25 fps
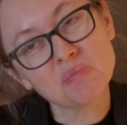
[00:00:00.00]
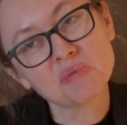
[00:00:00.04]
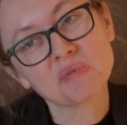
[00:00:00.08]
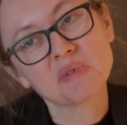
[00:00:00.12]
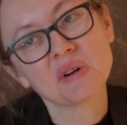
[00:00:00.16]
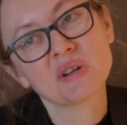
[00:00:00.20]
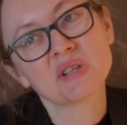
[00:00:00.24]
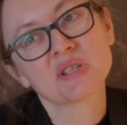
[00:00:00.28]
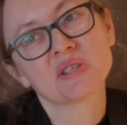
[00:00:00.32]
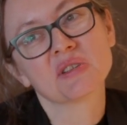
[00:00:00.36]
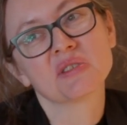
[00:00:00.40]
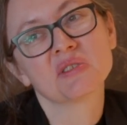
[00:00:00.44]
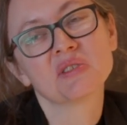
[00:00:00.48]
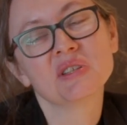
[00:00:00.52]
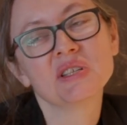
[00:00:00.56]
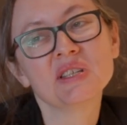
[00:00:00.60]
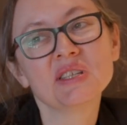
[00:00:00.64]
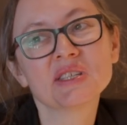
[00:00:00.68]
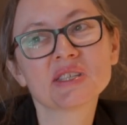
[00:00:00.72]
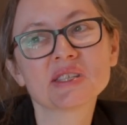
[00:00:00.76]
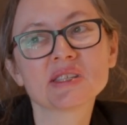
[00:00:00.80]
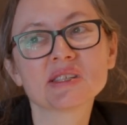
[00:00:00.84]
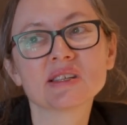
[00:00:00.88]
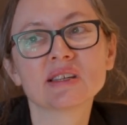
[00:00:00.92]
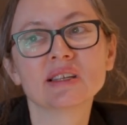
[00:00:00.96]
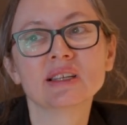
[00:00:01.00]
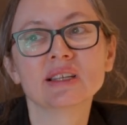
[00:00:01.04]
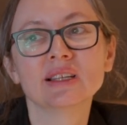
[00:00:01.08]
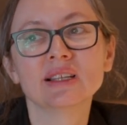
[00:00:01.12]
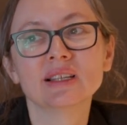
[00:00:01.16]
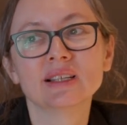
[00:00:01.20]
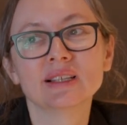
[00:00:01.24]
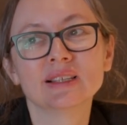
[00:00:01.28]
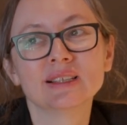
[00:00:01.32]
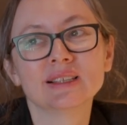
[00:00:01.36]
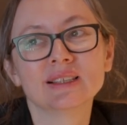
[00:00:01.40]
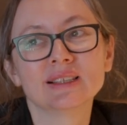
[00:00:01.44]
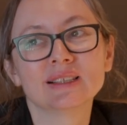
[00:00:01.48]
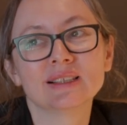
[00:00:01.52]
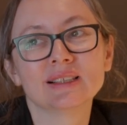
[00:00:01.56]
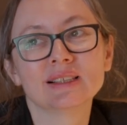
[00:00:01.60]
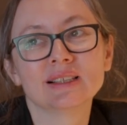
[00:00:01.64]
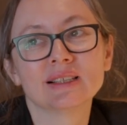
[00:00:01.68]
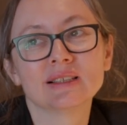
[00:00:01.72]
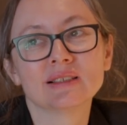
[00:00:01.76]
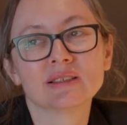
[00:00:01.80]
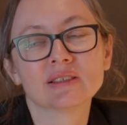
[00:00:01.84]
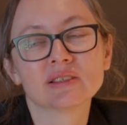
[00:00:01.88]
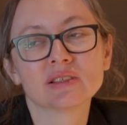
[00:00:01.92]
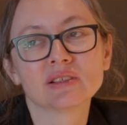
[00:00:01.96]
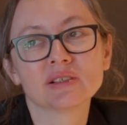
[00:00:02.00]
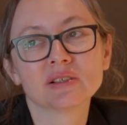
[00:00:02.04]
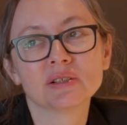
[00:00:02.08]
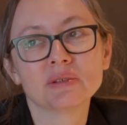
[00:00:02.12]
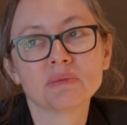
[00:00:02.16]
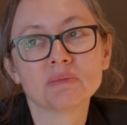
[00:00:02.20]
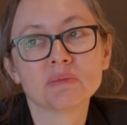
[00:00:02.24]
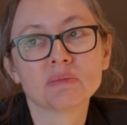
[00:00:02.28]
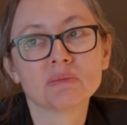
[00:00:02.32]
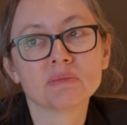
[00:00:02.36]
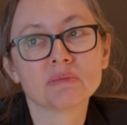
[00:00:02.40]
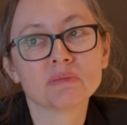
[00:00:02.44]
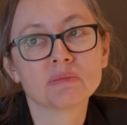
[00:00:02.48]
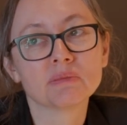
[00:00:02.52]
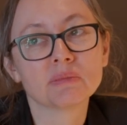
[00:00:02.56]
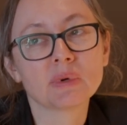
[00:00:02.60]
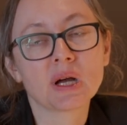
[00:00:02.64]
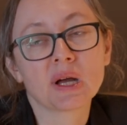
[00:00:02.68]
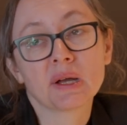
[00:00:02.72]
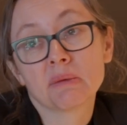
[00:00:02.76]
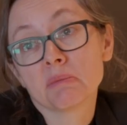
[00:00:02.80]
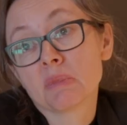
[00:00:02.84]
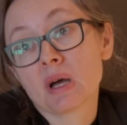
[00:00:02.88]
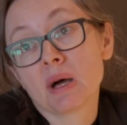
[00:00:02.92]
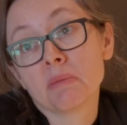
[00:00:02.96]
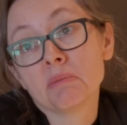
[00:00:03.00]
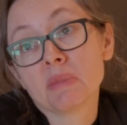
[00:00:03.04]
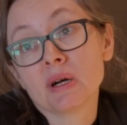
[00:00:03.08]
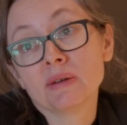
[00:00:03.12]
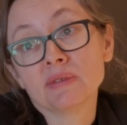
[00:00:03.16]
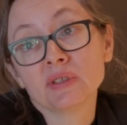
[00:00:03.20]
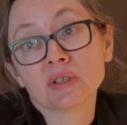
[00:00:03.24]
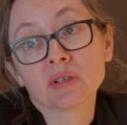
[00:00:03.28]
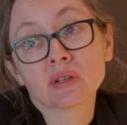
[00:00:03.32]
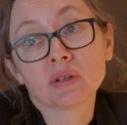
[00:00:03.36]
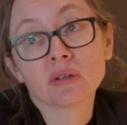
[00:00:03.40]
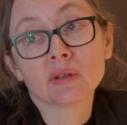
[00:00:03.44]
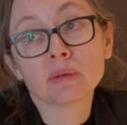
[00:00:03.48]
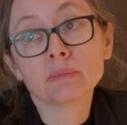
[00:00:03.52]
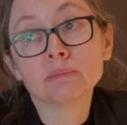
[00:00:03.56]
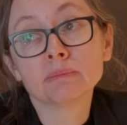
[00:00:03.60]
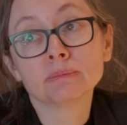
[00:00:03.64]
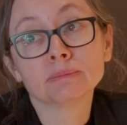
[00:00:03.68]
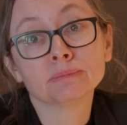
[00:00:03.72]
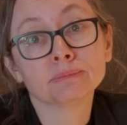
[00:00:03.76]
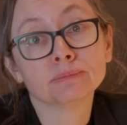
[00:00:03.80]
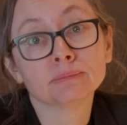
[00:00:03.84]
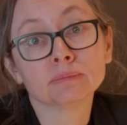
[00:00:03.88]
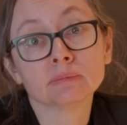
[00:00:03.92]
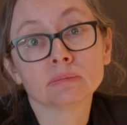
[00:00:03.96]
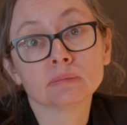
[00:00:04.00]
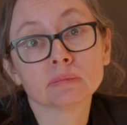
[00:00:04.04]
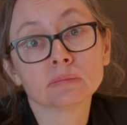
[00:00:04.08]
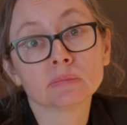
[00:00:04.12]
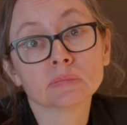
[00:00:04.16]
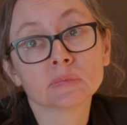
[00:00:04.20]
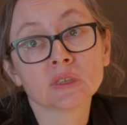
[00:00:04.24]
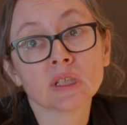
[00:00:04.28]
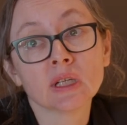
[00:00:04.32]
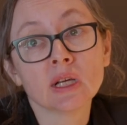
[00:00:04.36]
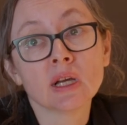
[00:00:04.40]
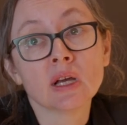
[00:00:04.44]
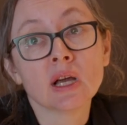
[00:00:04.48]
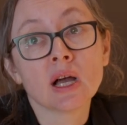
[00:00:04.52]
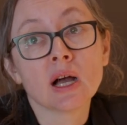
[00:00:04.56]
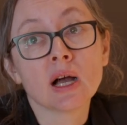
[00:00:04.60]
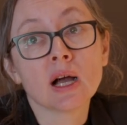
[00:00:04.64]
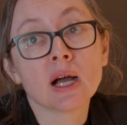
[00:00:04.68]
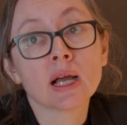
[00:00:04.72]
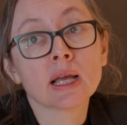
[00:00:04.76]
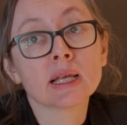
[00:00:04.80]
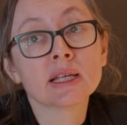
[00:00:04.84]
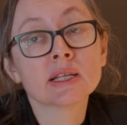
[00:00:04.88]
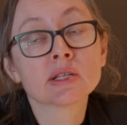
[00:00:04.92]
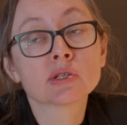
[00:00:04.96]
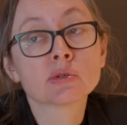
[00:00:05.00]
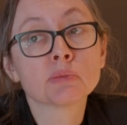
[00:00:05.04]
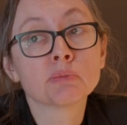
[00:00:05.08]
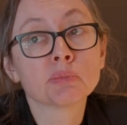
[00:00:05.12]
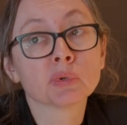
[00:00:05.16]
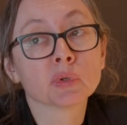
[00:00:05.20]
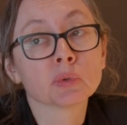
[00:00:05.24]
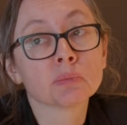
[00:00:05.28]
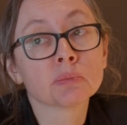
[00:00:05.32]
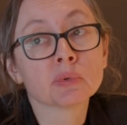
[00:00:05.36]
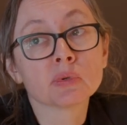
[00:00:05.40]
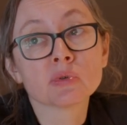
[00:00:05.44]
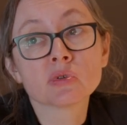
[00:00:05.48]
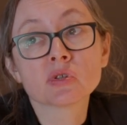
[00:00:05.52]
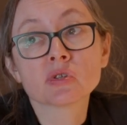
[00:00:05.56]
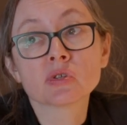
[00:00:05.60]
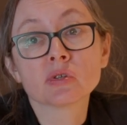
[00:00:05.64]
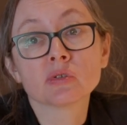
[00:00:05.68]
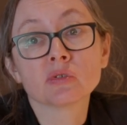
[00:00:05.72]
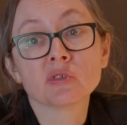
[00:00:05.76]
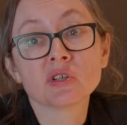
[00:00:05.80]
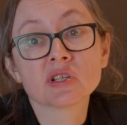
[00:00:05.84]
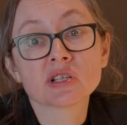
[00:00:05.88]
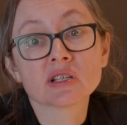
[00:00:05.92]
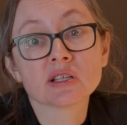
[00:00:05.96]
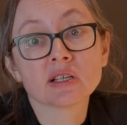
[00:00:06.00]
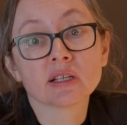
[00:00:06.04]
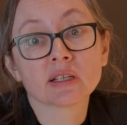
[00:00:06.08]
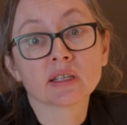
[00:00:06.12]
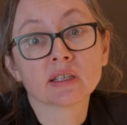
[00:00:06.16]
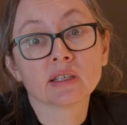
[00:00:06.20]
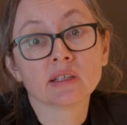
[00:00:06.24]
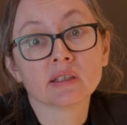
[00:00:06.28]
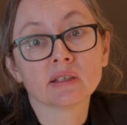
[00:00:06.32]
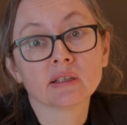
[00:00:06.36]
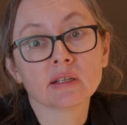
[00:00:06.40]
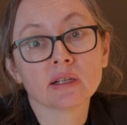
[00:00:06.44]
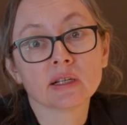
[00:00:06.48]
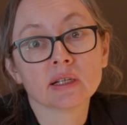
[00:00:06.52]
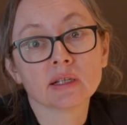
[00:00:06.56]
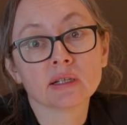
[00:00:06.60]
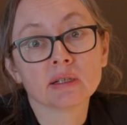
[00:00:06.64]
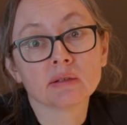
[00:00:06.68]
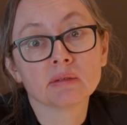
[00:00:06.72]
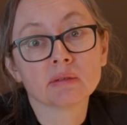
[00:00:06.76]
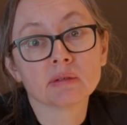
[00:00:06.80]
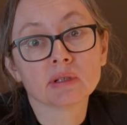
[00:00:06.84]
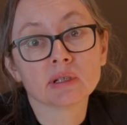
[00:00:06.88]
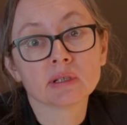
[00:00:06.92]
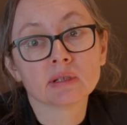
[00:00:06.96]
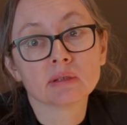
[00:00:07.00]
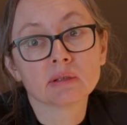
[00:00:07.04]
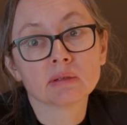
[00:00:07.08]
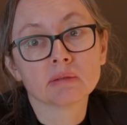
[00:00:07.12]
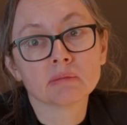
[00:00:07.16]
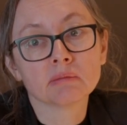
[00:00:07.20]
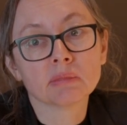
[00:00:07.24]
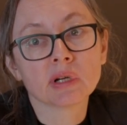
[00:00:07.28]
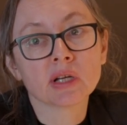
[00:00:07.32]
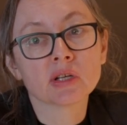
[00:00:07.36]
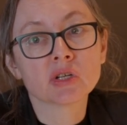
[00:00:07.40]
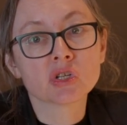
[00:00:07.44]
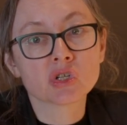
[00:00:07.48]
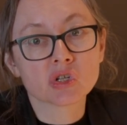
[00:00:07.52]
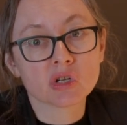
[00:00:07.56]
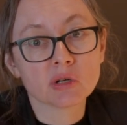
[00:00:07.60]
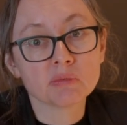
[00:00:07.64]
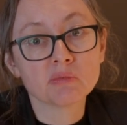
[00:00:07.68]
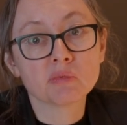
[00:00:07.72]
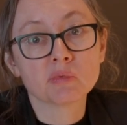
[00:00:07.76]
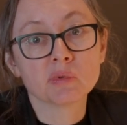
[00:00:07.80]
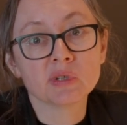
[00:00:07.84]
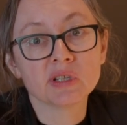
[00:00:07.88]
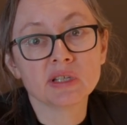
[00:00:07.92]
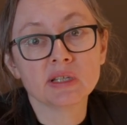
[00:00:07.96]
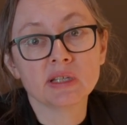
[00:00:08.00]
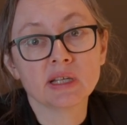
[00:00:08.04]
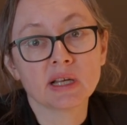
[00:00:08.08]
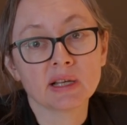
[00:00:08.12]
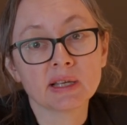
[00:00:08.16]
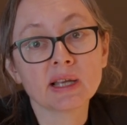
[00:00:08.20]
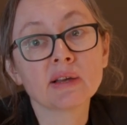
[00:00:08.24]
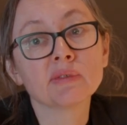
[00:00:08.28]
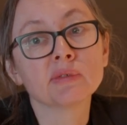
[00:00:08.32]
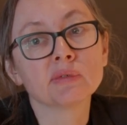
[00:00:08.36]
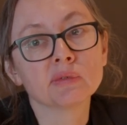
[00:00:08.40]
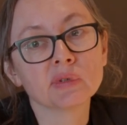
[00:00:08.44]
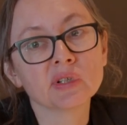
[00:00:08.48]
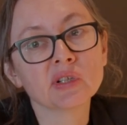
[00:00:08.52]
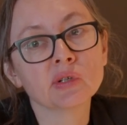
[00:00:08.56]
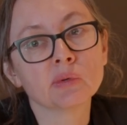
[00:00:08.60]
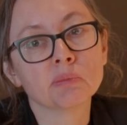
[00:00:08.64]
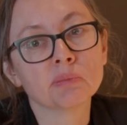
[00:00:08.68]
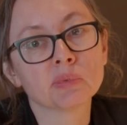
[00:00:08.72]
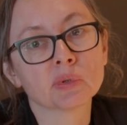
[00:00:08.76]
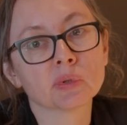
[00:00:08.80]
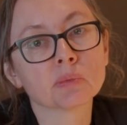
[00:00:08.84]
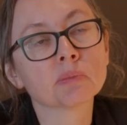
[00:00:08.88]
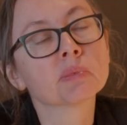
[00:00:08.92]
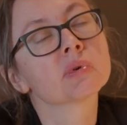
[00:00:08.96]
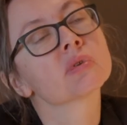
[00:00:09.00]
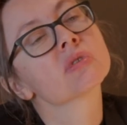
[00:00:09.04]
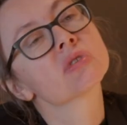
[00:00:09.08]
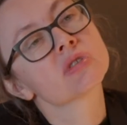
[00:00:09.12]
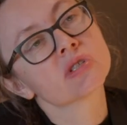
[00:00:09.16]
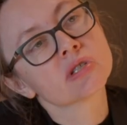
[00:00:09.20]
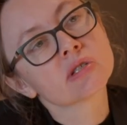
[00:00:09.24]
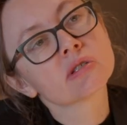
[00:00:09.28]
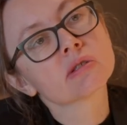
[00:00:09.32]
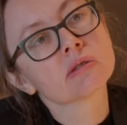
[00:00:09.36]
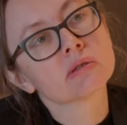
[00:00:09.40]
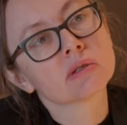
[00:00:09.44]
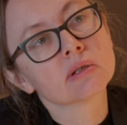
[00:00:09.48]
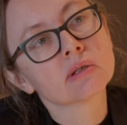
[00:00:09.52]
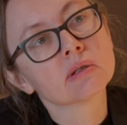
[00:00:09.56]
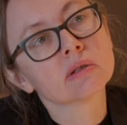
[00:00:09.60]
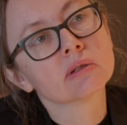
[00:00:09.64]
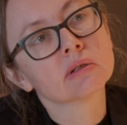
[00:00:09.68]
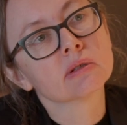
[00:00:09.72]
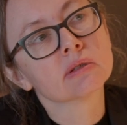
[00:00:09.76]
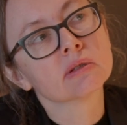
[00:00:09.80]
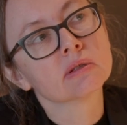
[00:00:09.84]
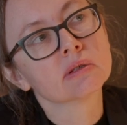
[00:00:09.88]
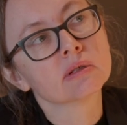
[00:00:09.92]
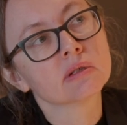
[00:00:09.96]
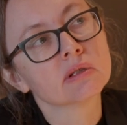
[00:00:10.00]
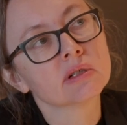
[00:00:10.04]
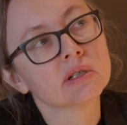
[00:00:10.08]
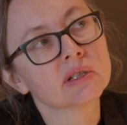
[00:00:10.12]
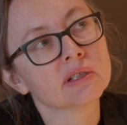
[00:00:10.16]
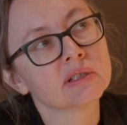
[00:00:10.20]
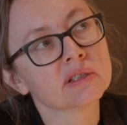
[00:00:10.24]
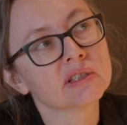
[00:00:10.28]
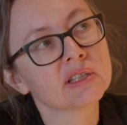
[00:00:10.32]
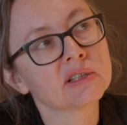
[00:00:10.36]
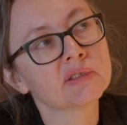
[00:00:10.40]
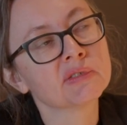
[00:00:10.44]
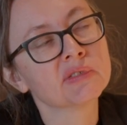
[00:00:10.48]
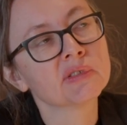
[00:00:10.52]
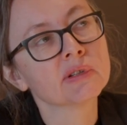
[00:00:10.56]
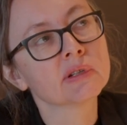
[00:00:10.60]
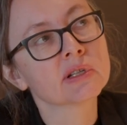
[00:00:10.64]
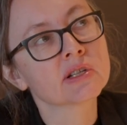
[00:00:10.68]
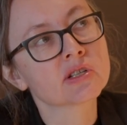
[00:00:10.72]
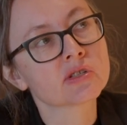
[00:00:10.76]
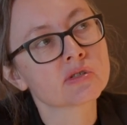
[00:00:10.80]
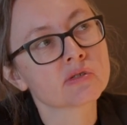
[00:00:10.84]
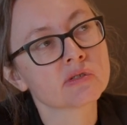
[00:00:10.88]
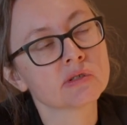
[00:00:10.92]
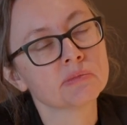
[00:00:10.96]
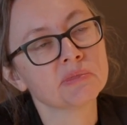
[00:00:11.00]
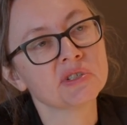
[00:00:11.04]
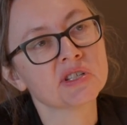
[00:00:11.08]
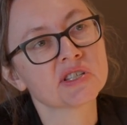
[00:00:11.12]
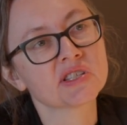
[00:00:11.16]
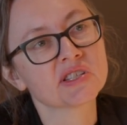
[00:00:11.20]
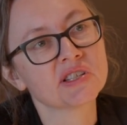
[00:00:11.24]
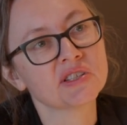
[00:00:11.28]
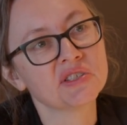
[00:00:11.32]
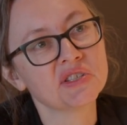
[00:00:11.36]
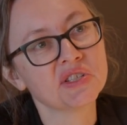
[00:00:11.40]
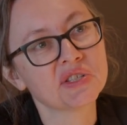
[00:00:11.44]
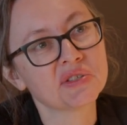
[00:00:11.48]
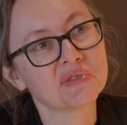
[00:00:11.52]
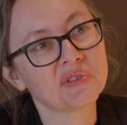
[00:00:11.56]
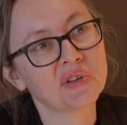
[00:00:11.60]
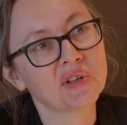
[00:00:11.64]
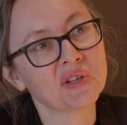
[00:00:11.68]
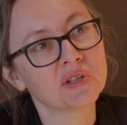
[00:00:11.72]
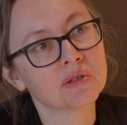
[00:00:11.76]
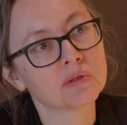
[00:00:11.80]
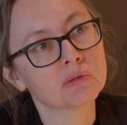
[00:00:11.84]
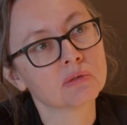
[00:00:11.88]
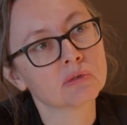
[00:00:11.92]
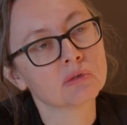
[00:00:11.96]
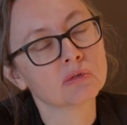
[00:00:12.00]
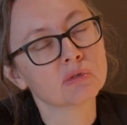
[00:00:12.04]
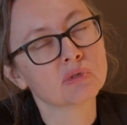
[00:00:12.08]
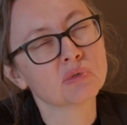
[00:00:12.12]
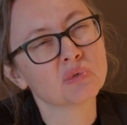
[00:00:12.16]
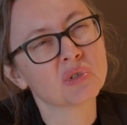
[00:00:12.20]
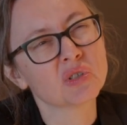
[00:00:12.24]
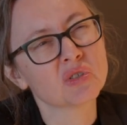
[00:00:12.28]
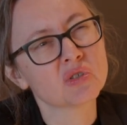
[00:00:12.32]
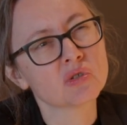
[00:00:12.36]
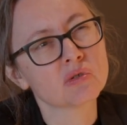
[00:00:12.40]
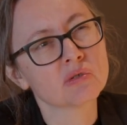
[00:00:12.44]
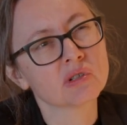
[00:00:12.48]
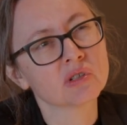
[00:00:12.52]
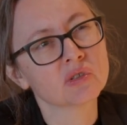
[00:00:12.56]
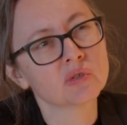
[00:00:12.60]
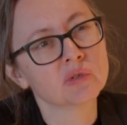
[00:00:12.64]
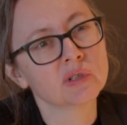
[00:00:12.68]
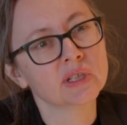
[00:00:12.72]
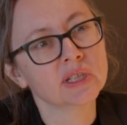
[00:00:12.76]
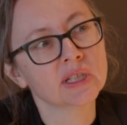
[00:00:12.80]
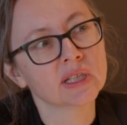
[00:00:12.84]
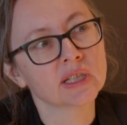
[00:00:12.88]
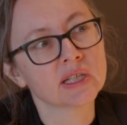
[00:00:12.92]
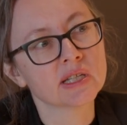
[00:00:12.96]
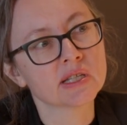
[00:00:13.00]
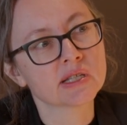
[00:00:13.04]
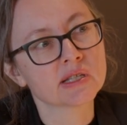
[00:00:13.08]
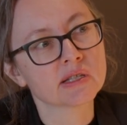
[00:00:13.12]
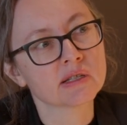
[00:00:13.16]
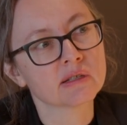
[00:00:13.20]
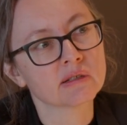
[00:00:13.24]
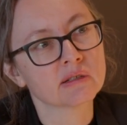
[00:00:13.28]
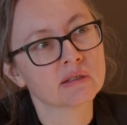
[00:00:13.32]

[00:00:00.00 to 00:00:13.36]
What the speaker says: price on the list. And I'm having, it's a purpose, it's like my job really, I have really a purpose. And that feels extremely satisfying to know what you are doing is